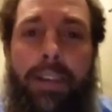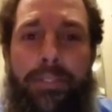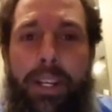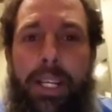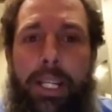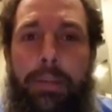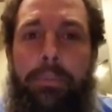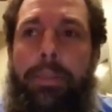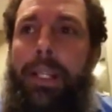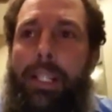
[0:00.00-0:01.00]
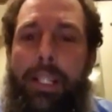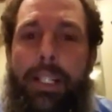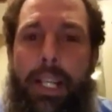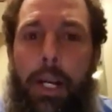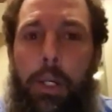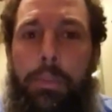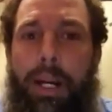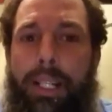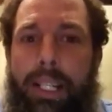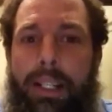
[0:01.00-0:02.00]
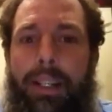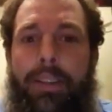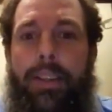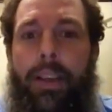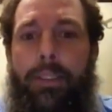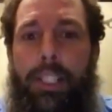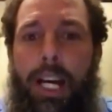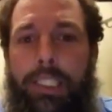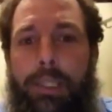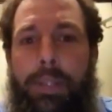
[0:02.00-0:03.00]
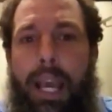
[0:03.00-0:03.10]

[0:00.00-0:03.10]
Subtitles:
Finnicum and Carol Bundy. It was awesome to